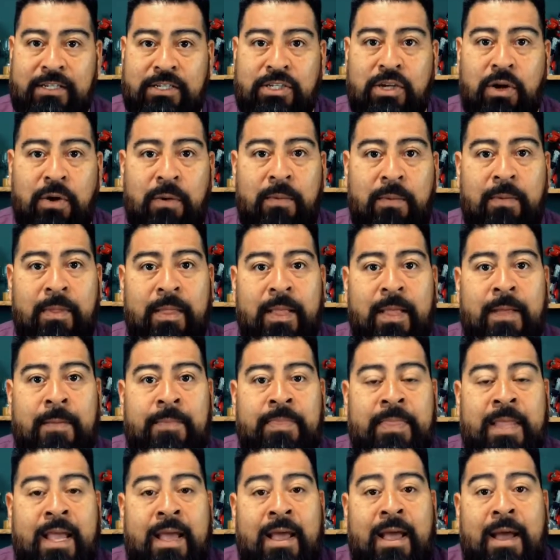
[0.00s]
So
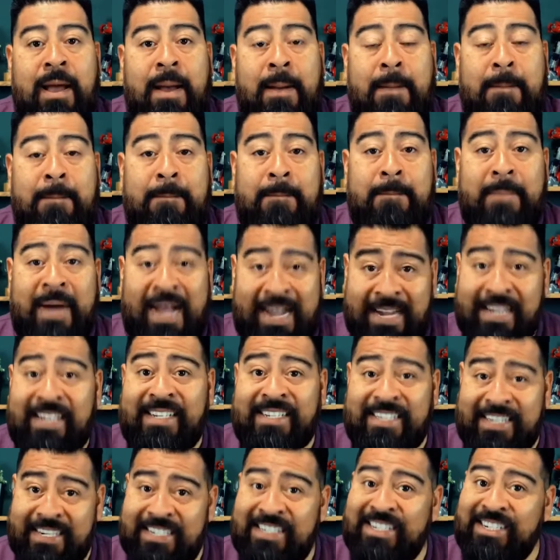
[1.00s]
my
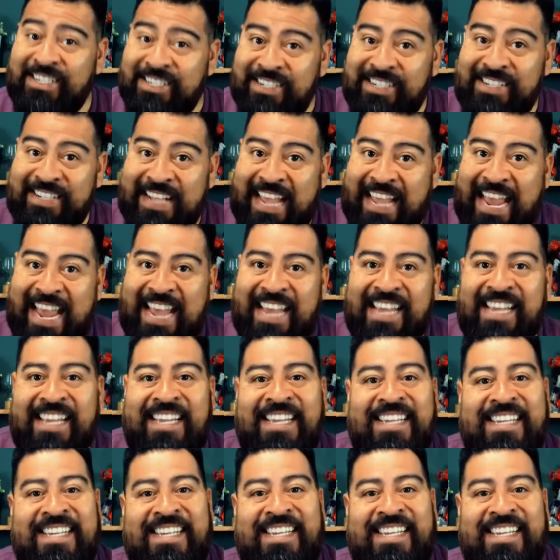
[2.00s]
intention today